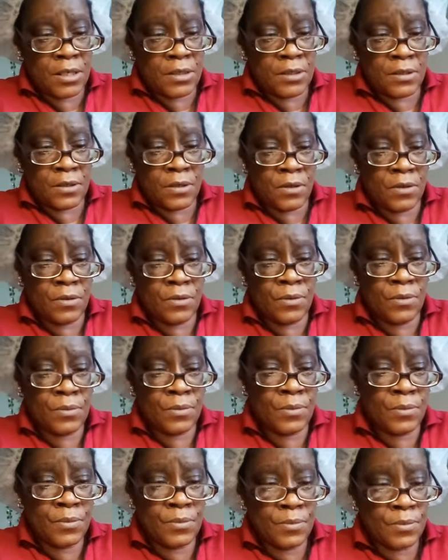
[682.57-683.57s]
So
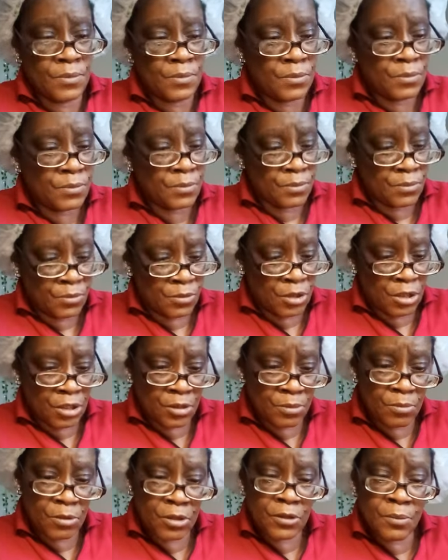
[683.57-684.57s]

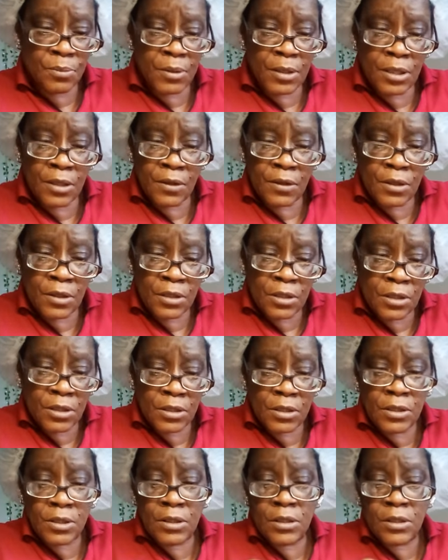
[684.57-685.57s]
this must be
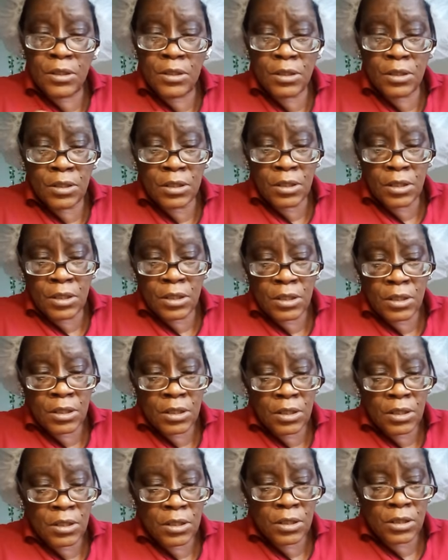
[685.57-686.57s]
the
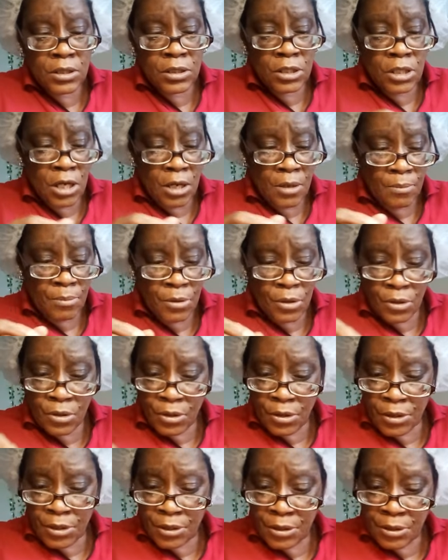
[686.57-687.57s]
top
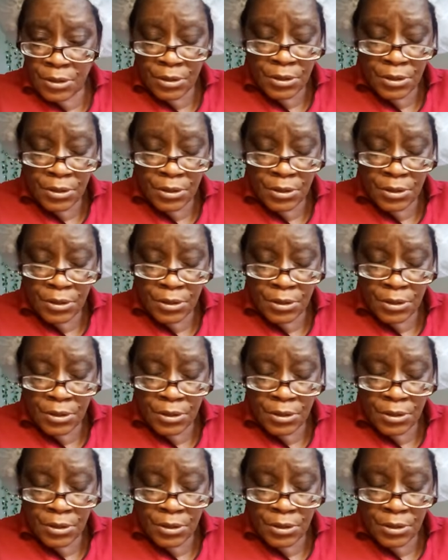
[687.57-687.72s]
part.